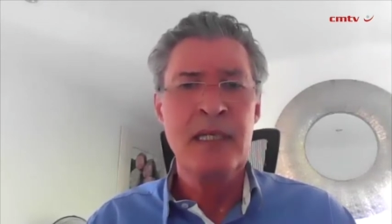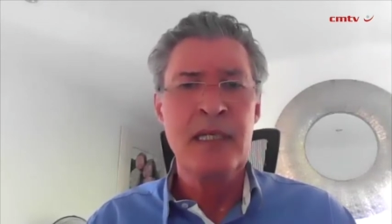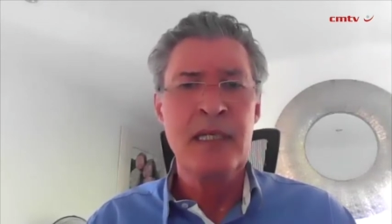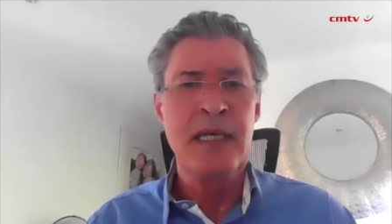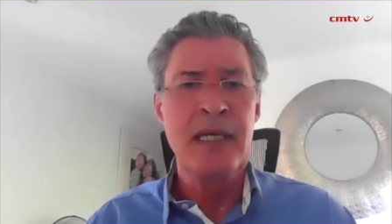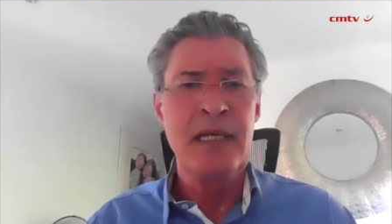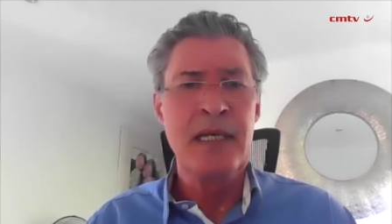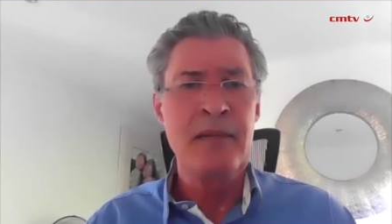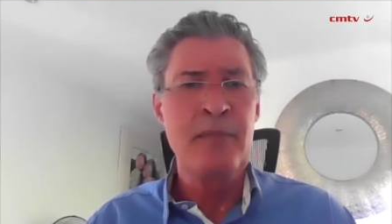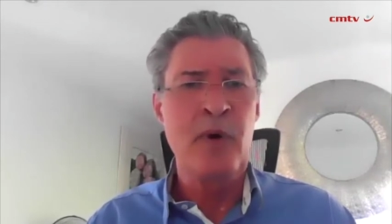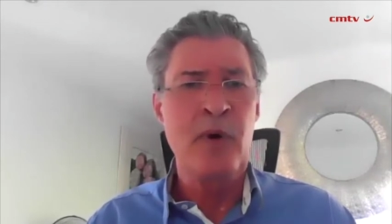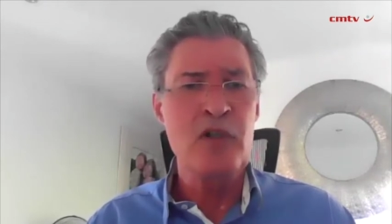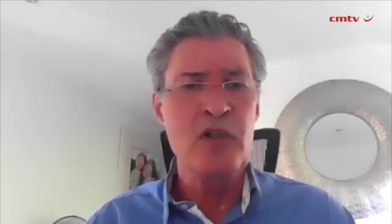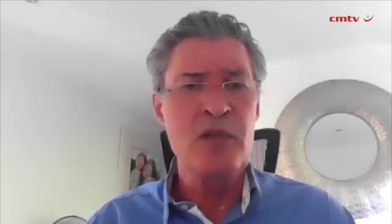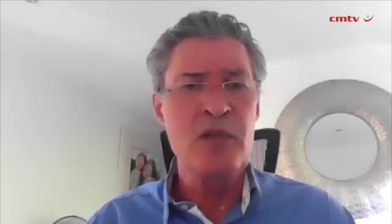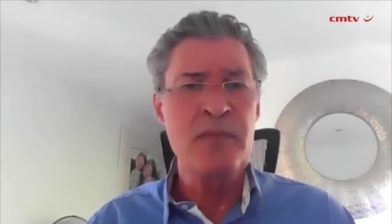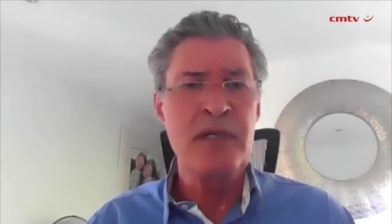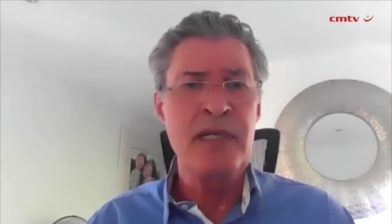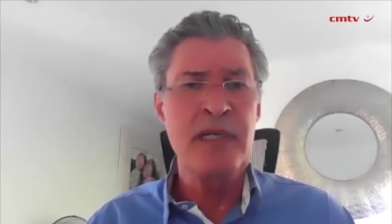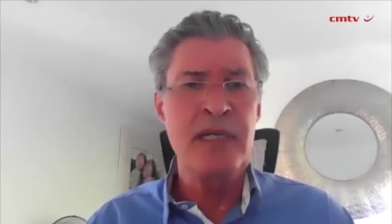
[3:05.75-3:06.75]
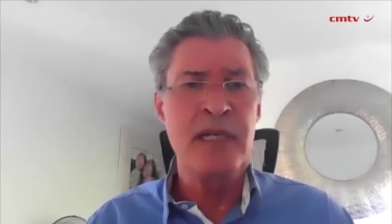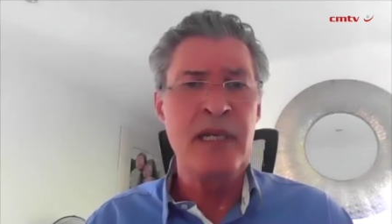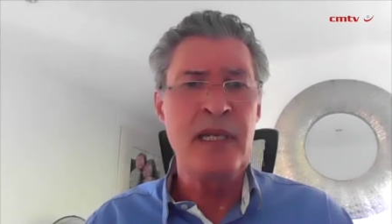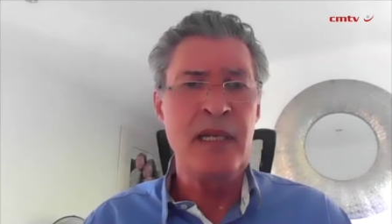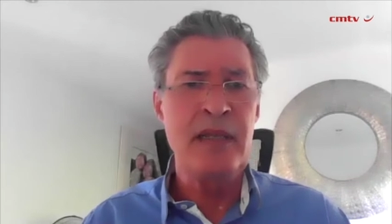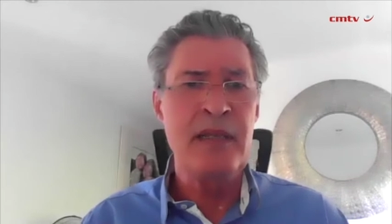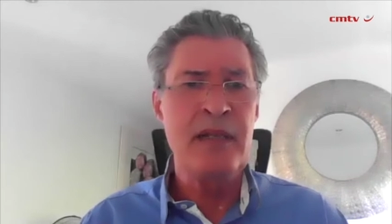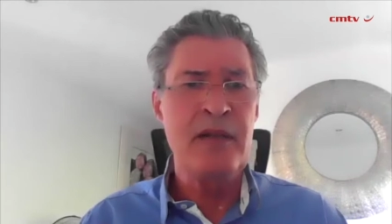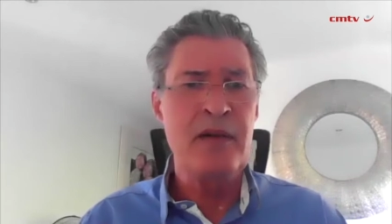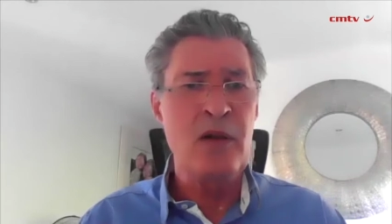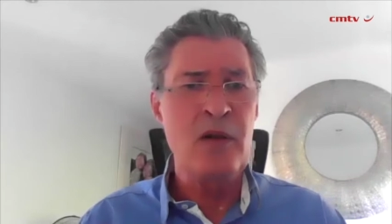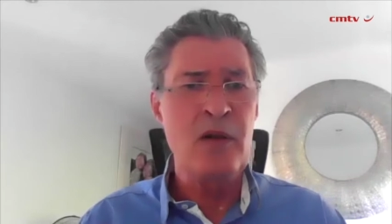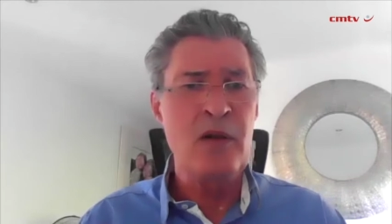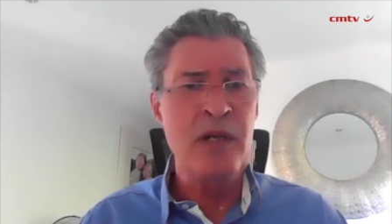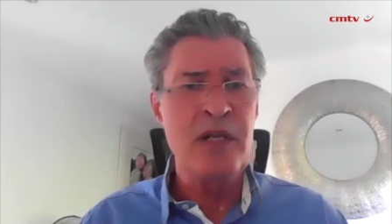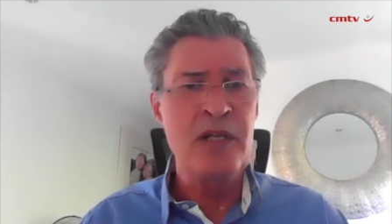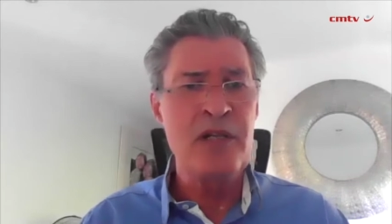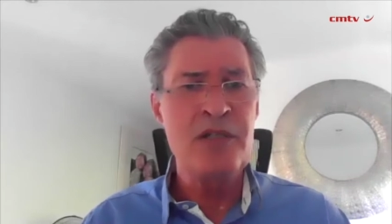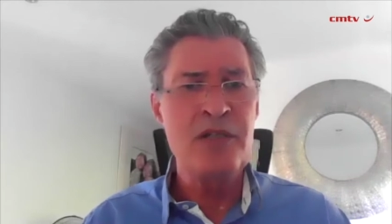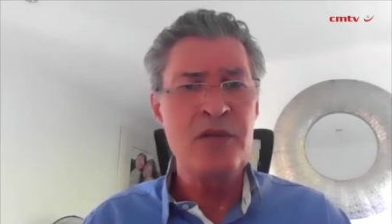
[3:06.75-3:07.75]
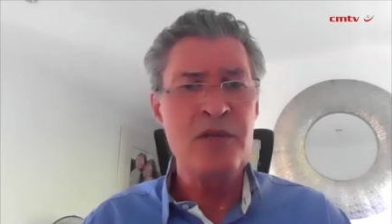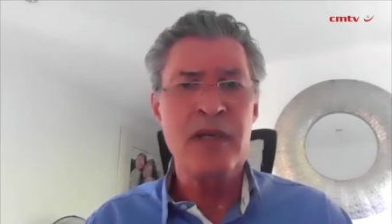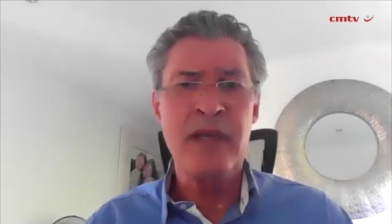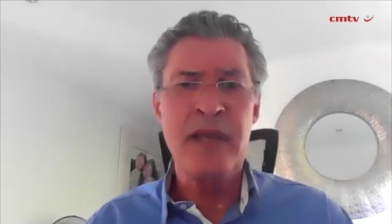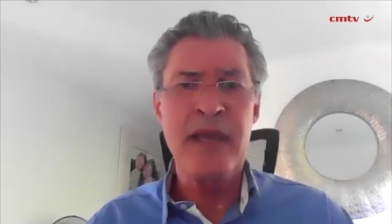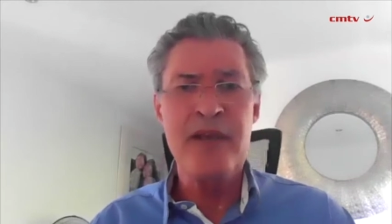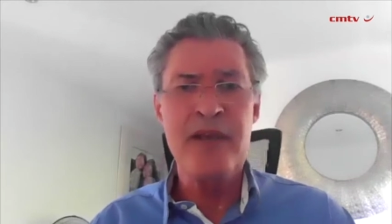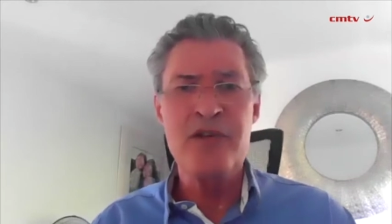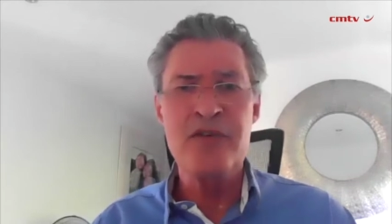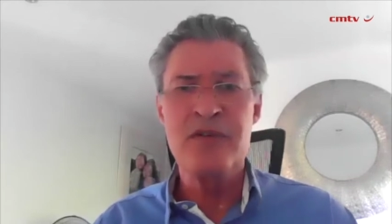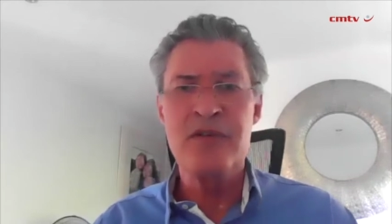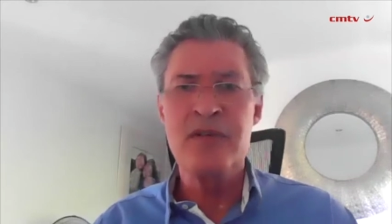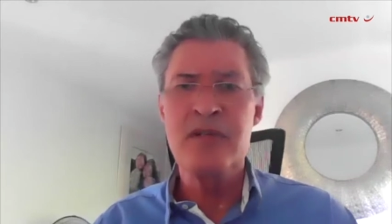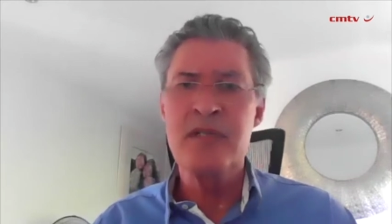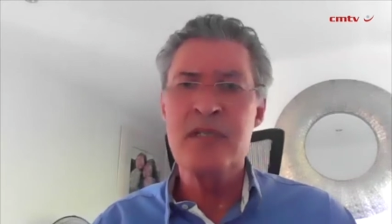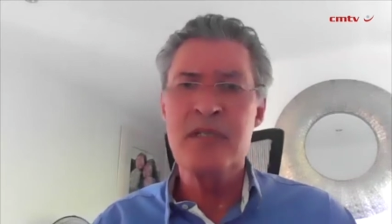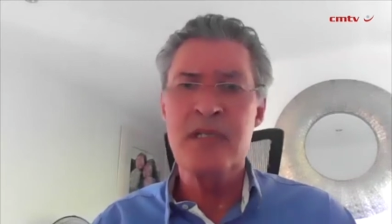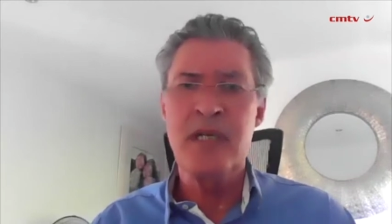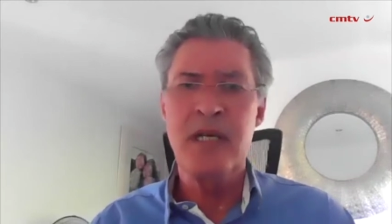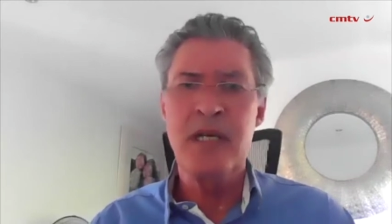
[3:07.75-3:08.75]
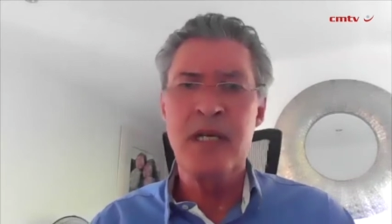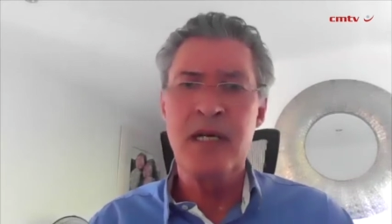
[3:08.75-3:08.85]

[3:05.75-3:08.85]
and possibly on one or two occasions